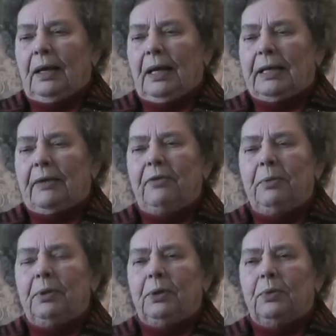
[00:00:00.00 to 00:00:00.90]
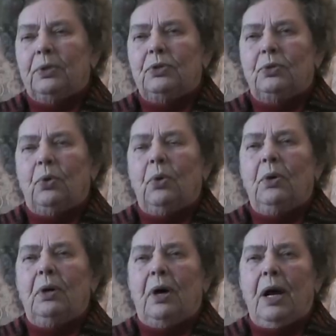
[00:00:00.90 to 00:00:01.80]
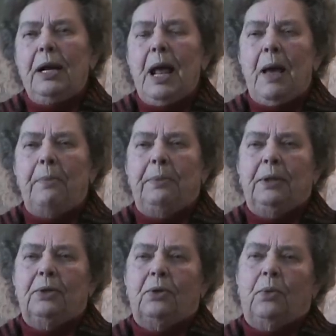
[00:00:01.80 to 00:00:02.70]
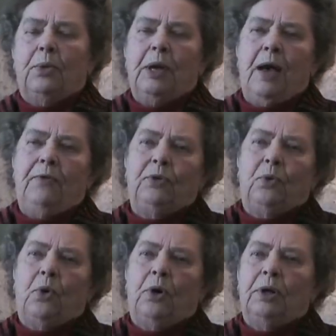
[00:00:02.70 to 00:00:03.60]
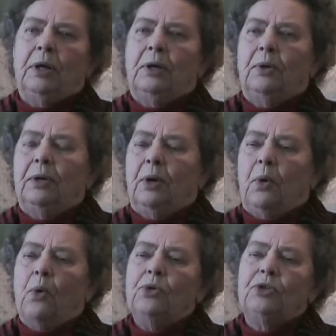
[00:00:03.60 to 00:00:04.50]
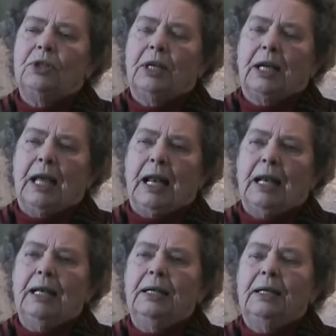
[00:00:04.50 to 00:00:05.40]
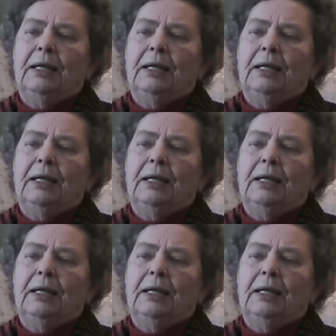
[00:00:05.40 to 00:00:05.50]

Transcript: And everybody was so unhappy, you know, we have to go on on the ocean again.